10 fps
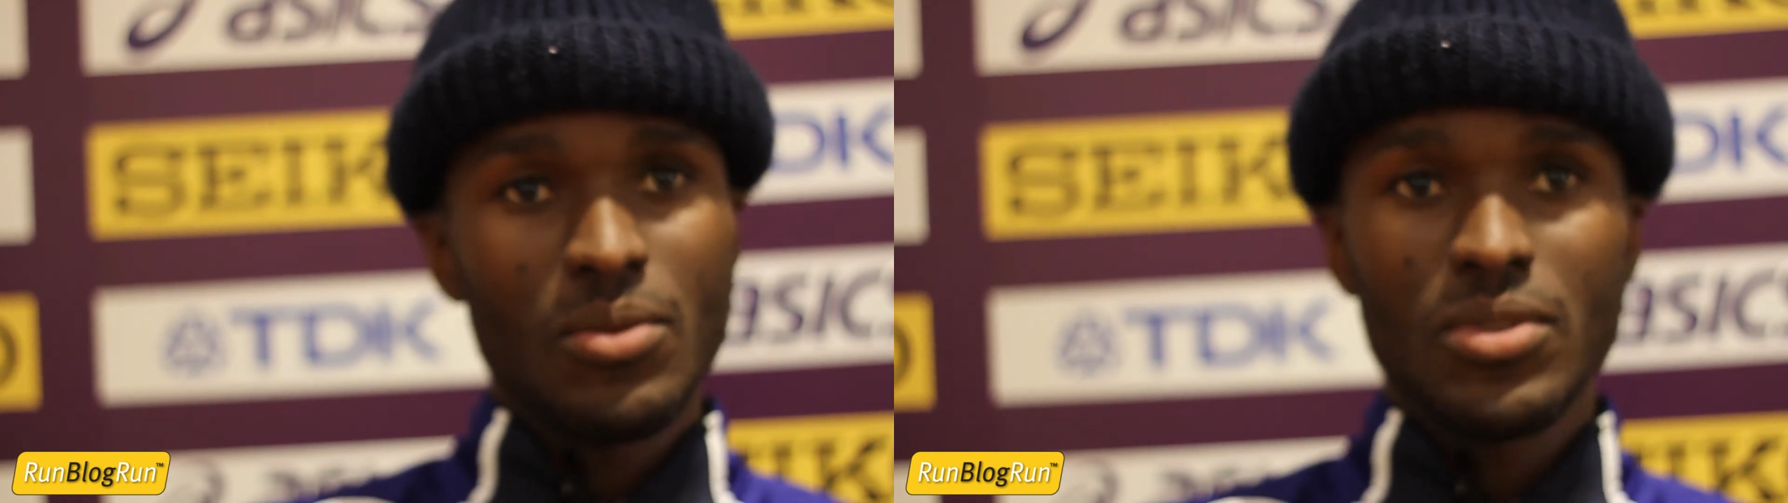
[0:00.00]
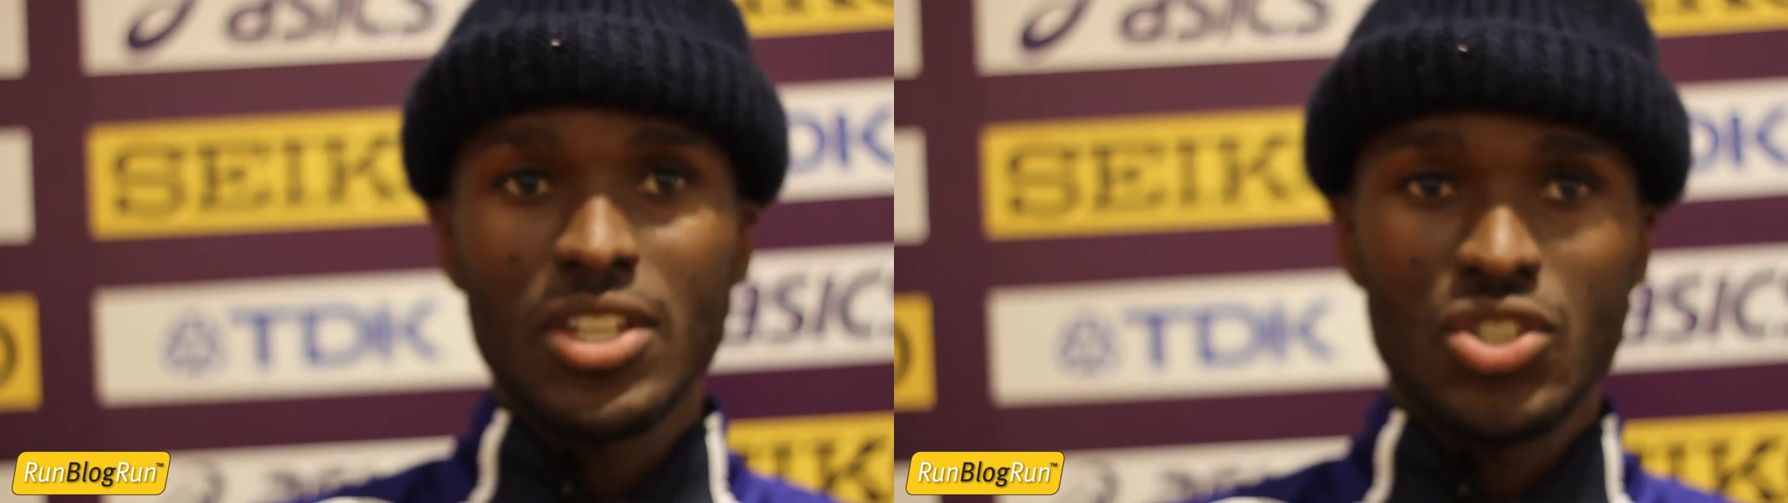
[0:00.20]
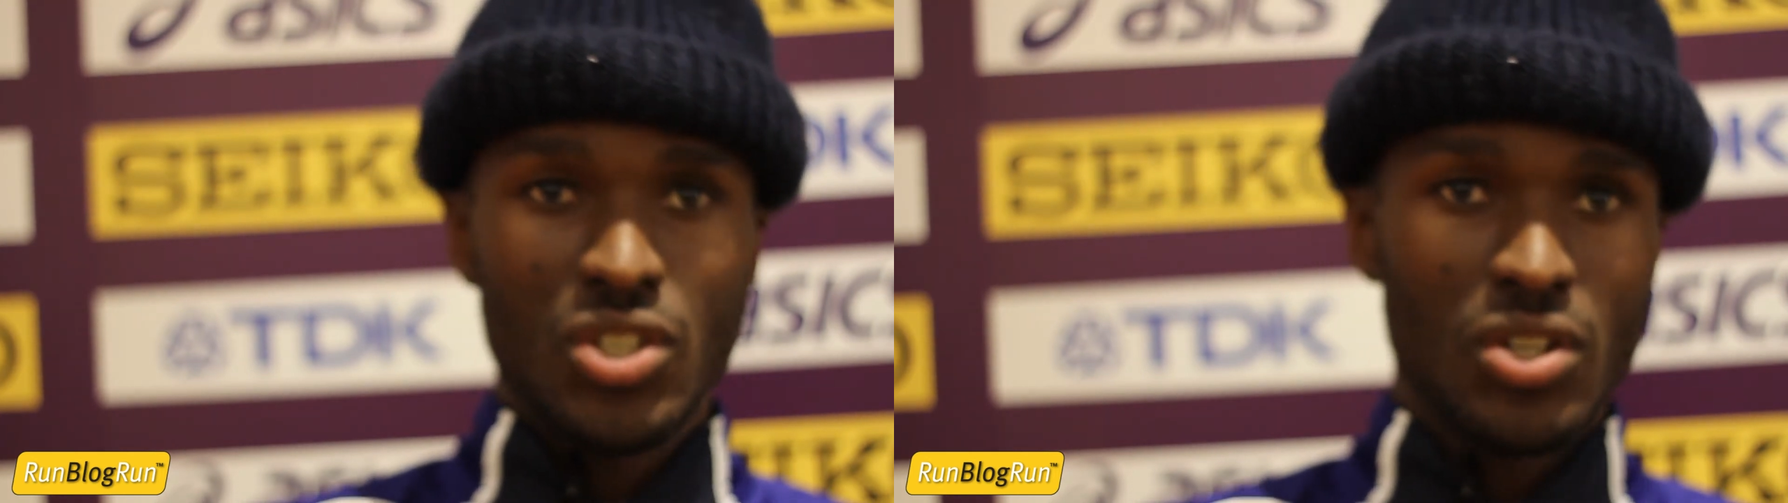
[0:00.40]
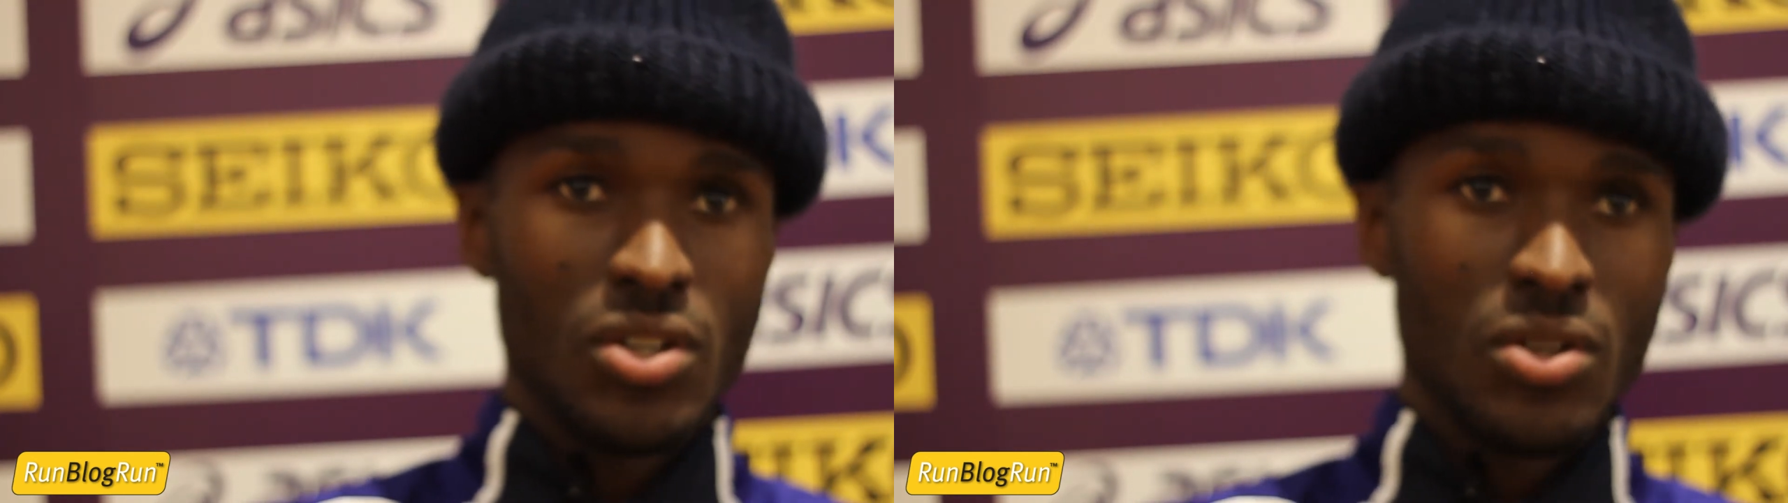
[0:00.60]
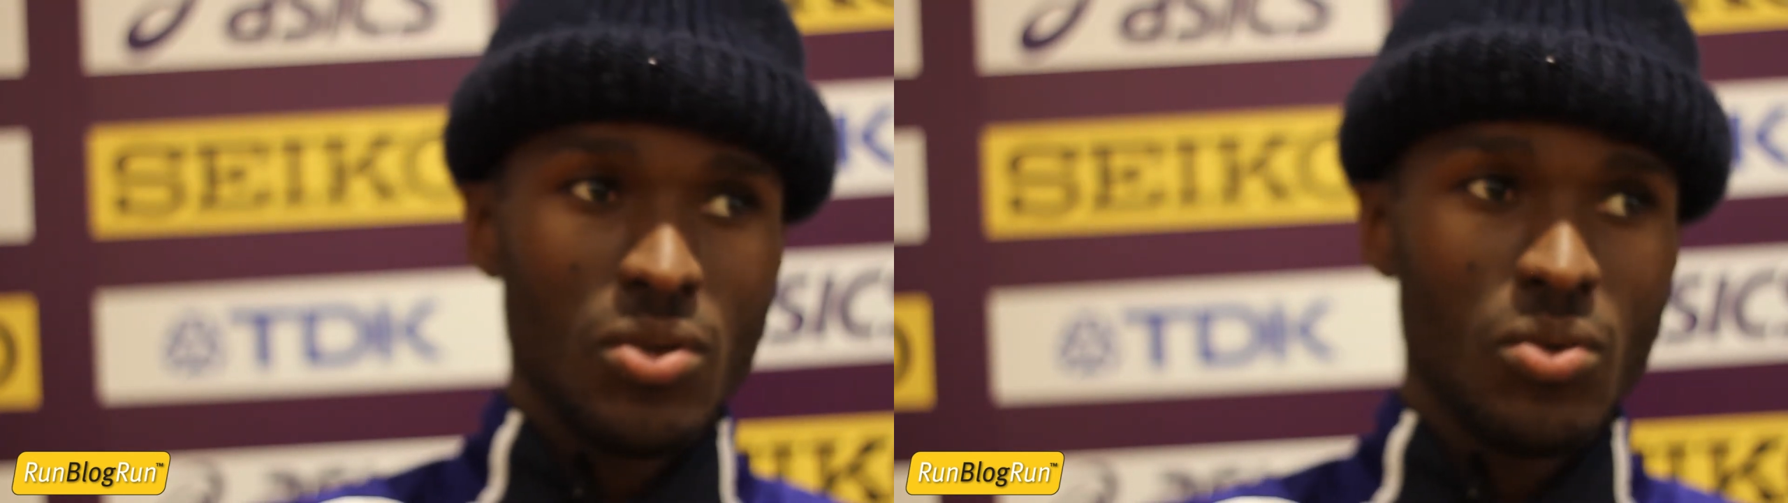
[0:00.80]
this
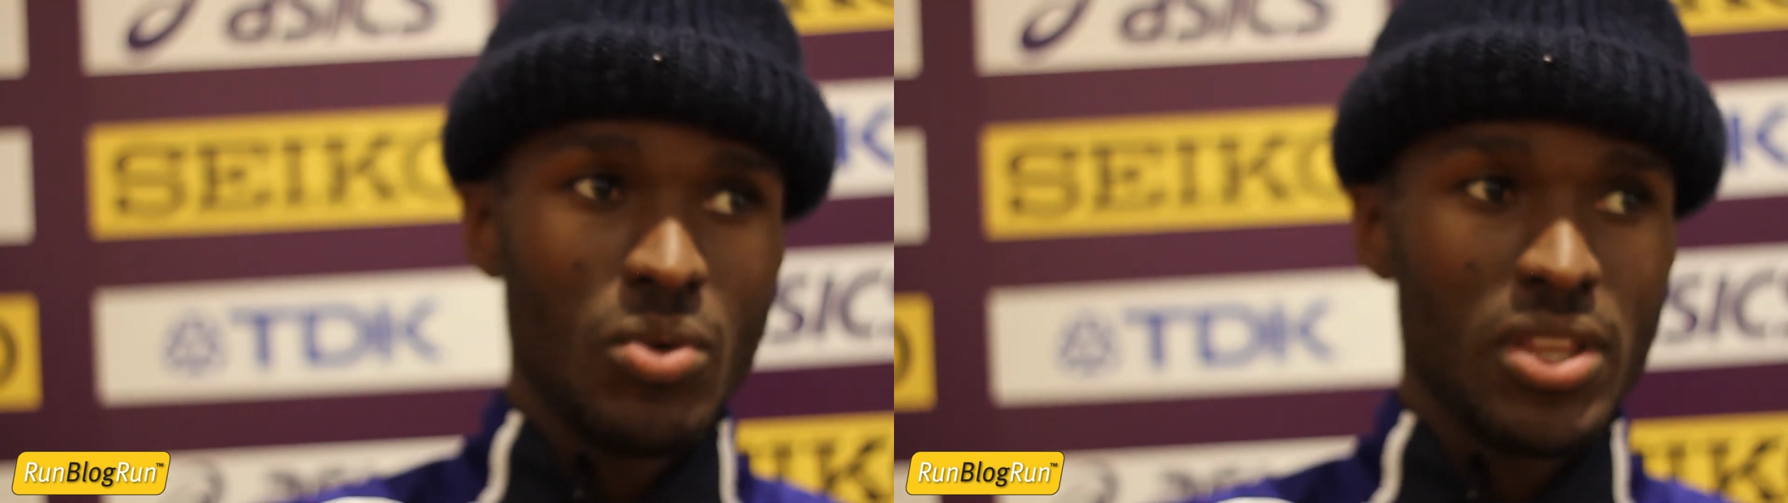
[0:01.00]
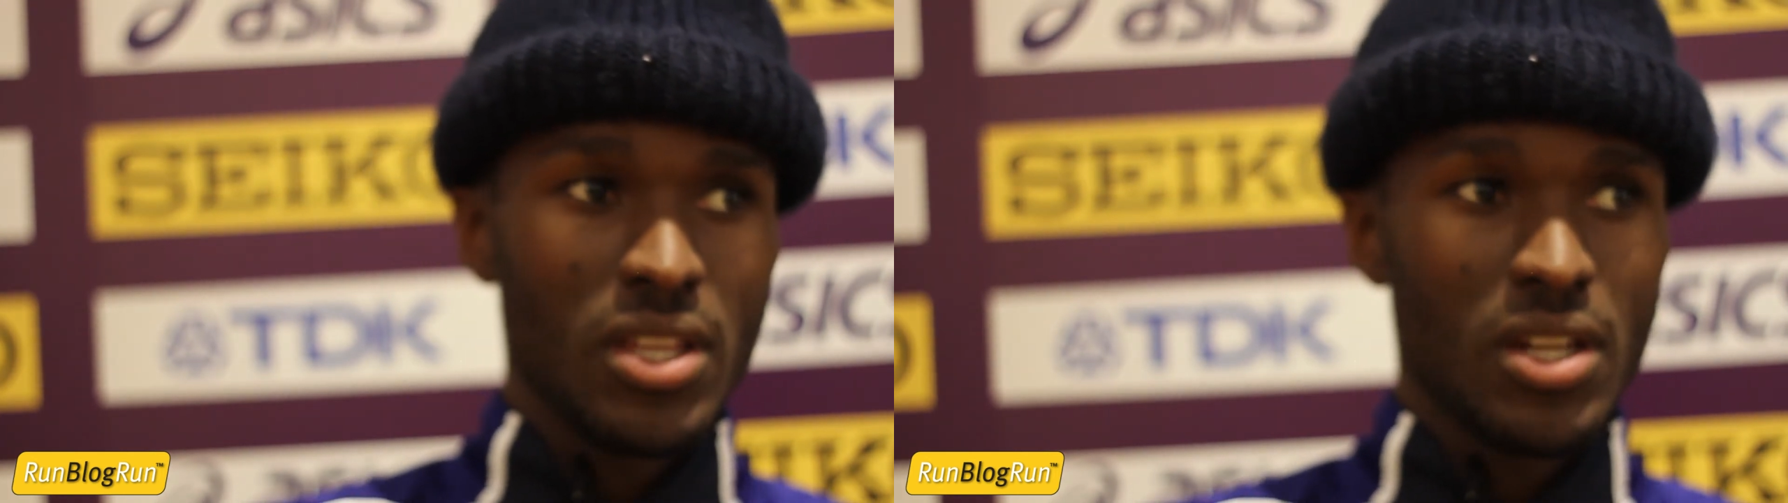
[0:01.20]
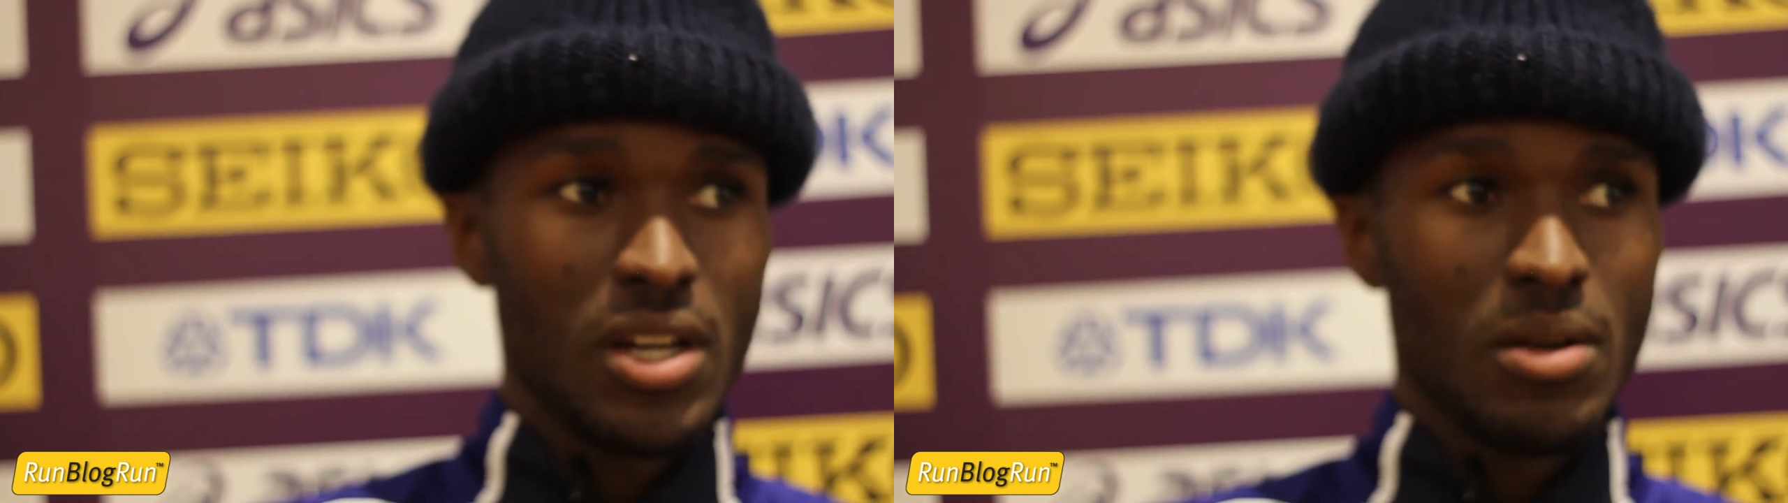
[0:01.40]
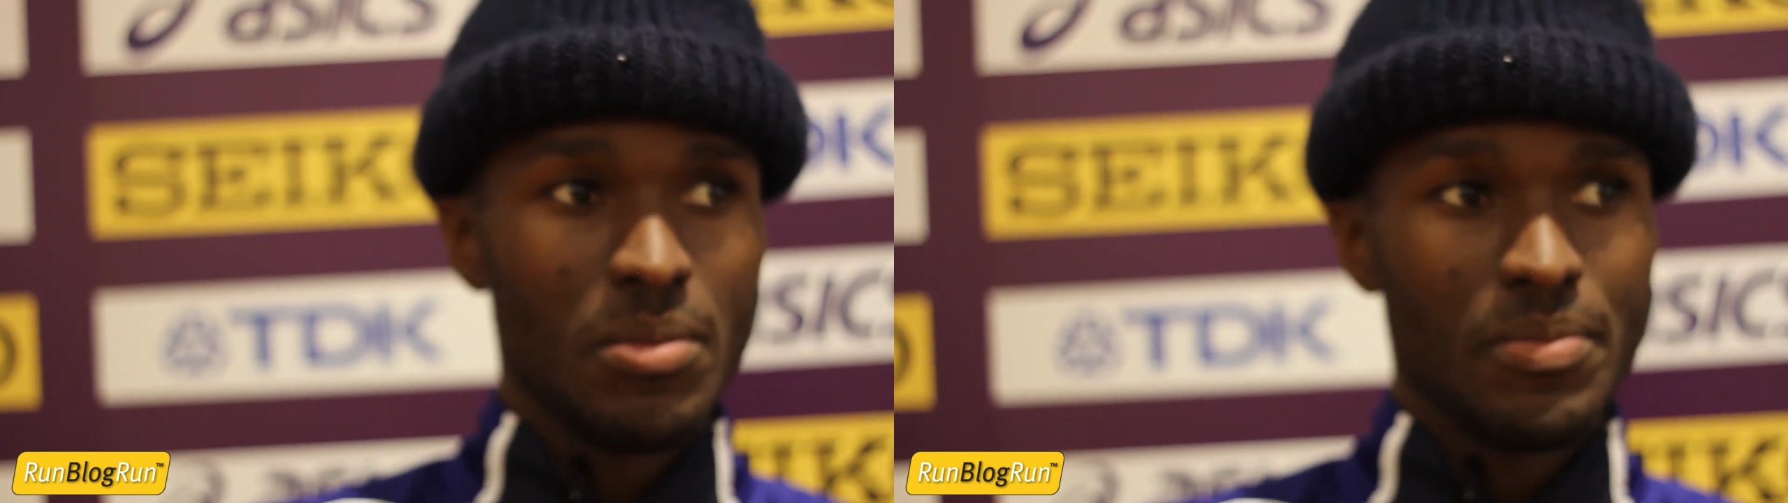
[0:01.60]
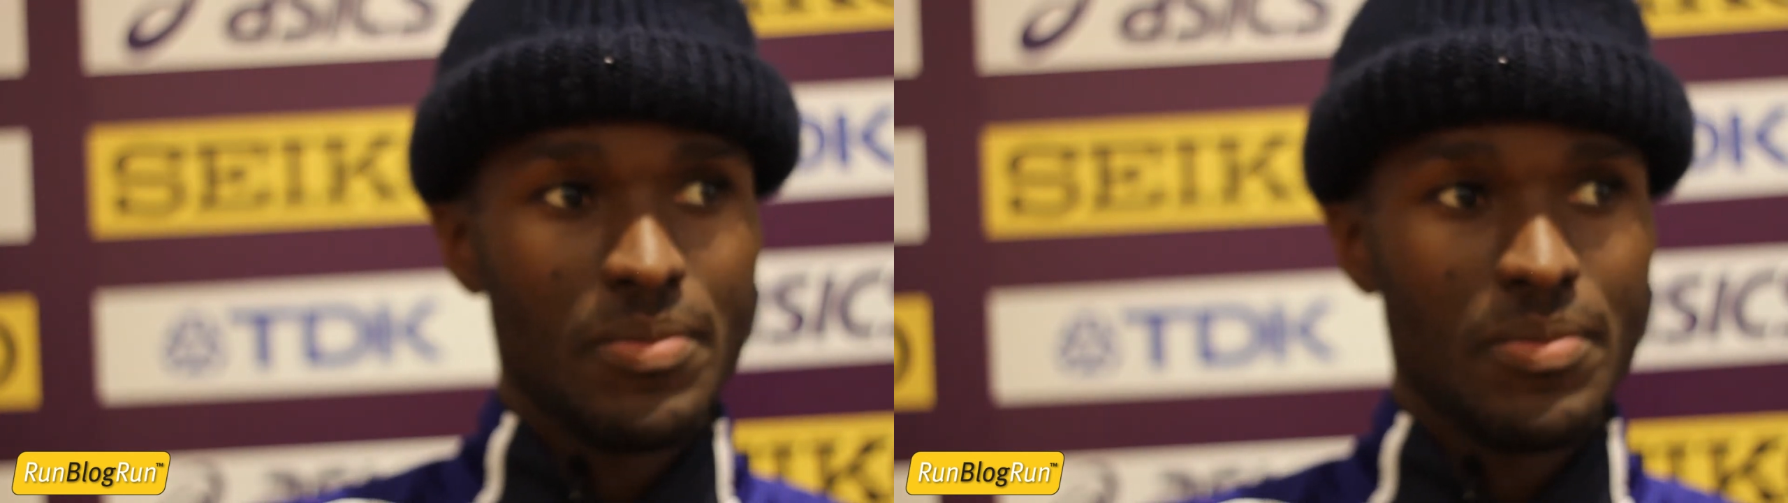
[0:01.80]
year, with uh,